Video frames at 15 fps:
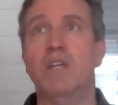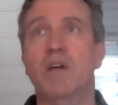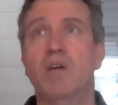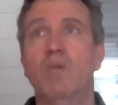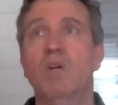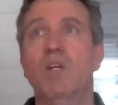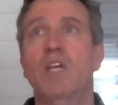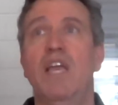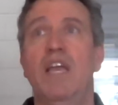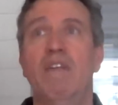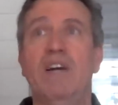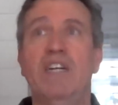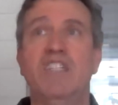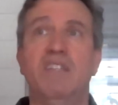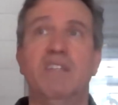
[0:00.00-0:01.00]

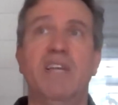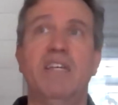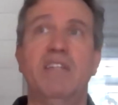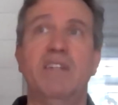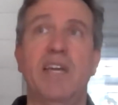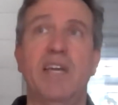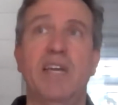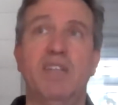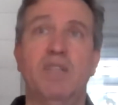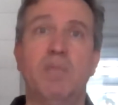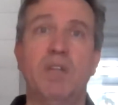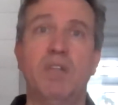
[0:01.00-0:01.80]
if I just had to ask